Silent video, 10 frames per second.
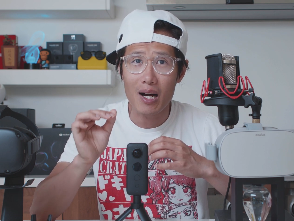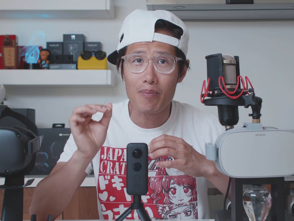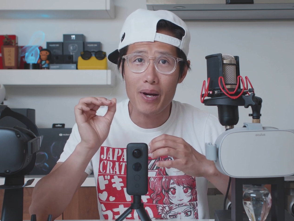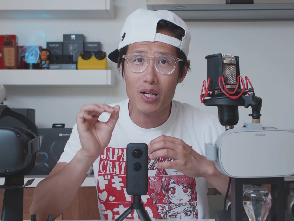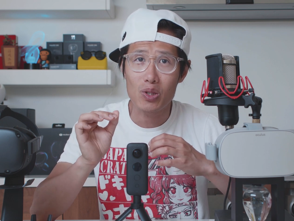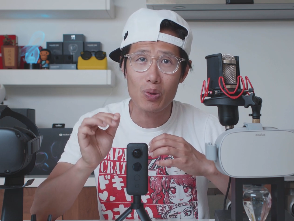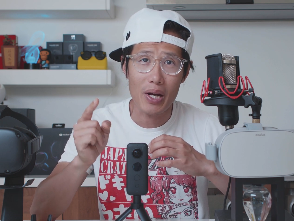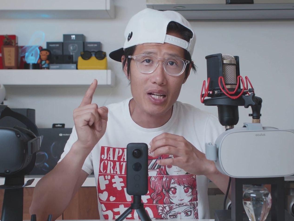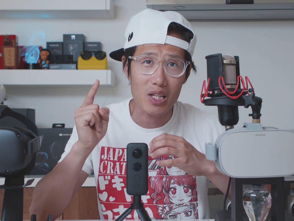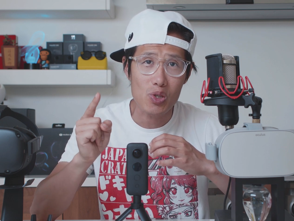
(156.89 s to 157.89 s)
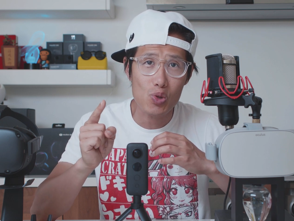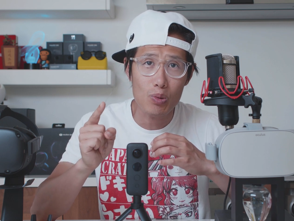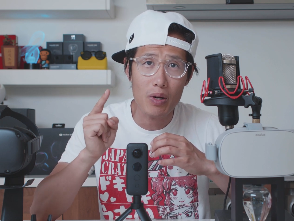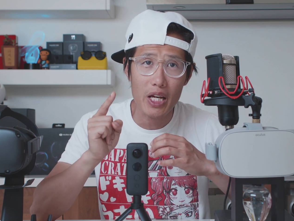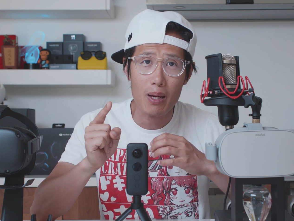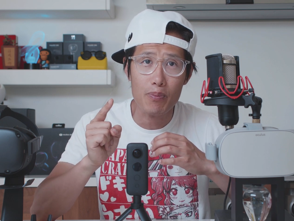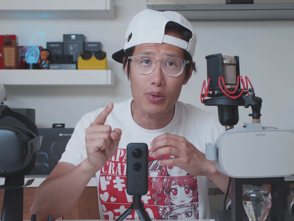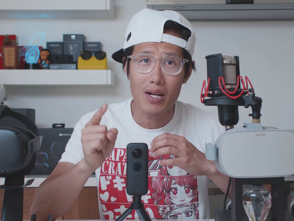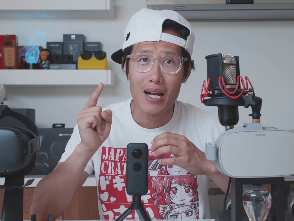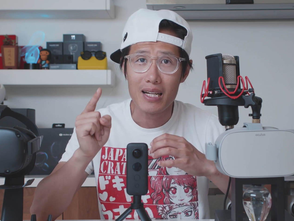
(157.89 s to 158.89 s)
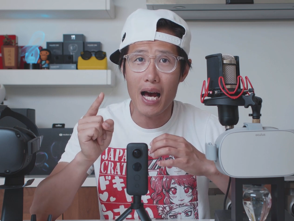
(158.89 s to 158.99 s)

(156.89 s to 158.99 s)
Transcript: compared to a consumer input